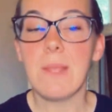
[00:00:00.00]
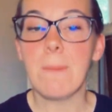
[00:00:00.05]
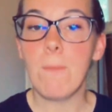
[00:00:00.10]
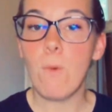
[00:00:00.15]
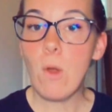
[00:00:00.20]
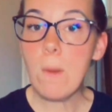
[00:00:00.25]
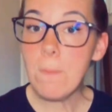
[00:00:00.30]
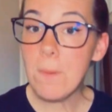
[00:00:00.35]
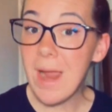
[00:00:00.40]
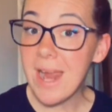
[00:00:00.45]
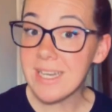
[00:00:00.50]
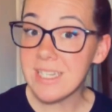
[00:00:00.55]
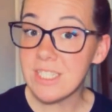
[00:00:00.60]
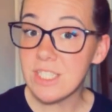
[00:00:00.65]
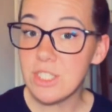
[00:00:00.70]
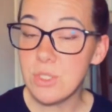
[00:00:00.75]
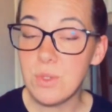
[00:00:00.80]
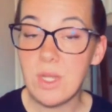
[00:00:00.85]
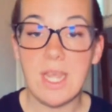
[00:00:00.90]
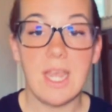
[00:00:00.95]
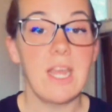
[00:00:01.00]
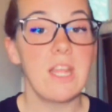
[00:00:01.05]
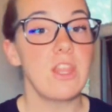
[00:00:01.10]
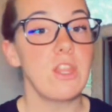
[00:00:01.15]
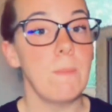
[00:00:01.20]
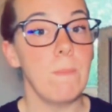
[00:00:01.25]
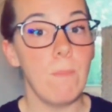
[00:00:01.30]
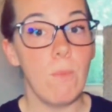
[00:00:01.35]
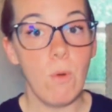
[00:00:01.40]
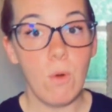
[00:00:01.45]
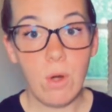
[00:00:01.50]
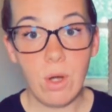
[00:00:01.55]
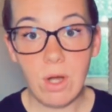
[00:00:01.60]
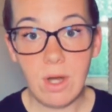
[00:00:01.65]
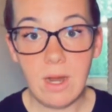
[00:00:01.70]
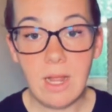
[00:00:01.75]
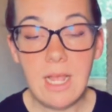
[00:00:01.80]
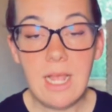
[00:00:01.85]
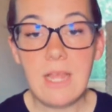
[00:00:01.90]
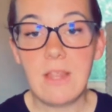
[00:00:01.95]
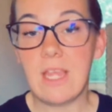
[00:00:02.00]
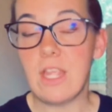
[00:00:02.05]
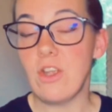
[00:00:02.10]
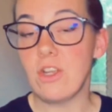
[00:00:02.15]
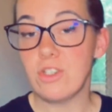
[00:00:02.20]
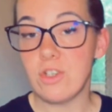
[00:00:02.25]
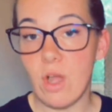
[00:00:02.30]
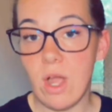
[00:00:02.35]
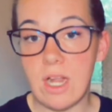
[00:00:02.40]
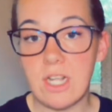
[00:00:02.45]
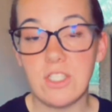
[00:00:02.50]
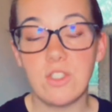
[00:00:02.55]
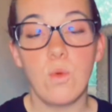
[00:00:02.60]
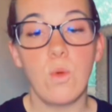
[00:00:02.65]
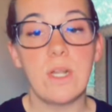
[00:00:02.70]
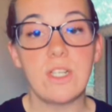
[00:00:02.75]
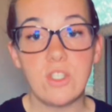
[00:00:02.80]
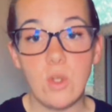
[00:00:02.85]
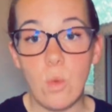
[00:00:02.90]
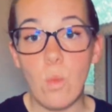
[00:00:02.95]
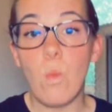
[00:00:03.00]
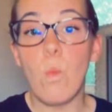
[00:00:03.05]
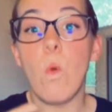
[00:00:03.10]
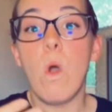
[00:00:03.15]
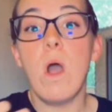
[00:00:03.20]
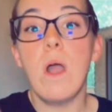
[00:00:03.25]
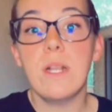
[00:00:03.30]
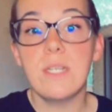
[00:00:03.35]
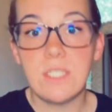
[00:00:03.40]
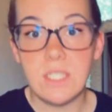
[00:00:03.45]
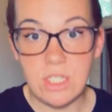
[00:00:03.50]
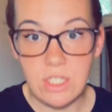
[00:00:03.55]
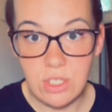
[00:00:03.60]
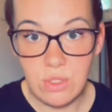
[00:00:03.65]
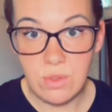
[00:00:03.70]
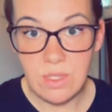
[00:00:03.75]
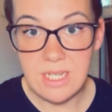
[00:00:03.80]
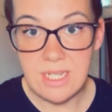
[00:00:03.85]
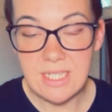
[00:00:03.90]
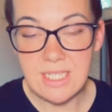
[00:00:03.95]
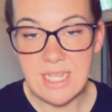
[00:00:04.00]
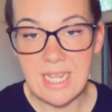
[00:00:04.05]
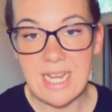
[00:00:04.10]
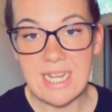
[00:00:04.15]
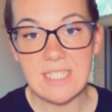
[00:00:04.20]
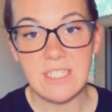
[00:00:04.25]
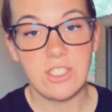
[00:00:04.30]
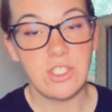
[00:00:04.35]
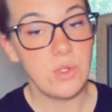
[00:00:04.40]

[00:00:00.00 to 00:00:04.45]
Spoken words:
The more practice you get, the more that your dog is going to want to do these things,